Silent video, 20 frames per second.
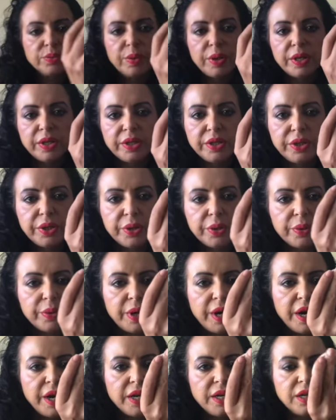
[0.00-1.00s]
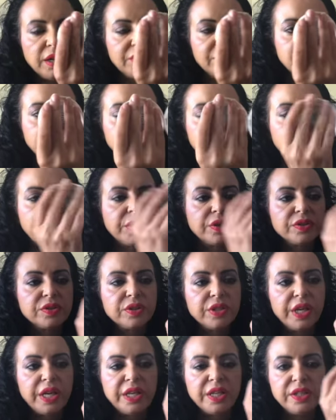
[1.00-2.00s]
one I love it because
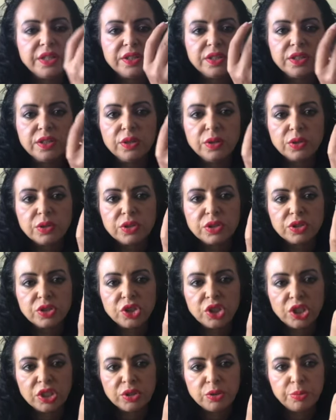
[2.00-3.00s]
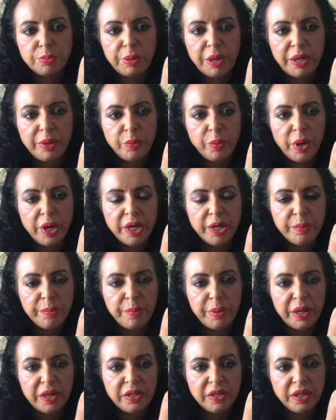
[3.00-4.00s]
it looks just plain white,
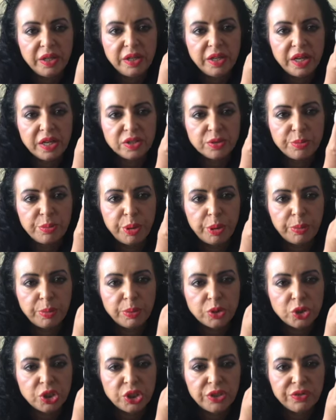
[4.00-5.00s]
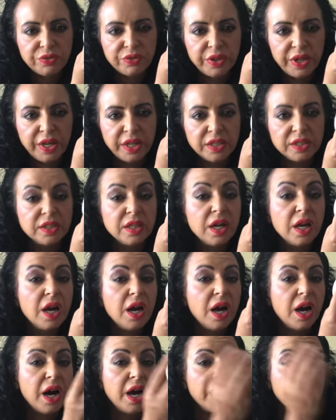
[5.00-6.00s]
but it has a purple shift, and
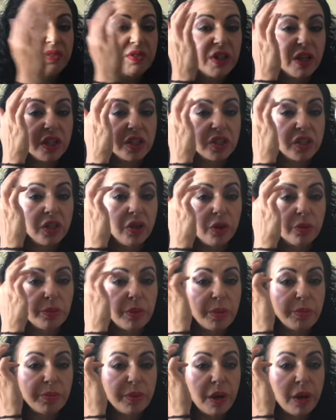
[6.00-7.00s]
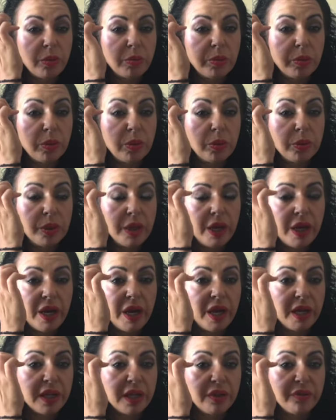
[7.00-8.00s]
I have it actually on my brow bone,
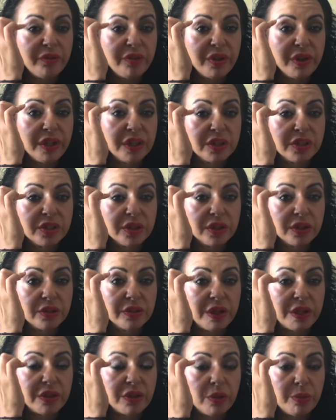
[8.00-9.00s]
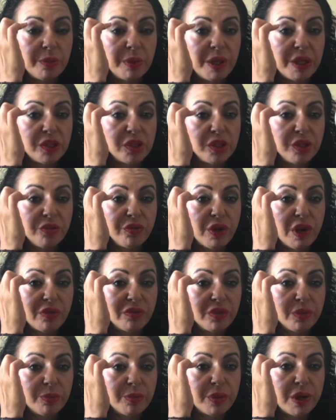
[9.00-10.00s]
and I think it's a great combination if you have
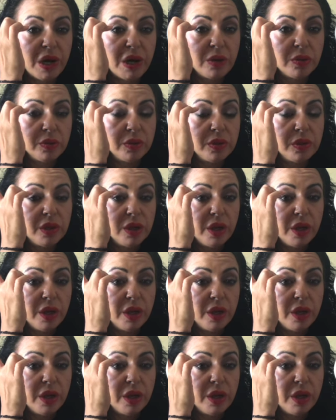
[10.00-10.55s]
the brown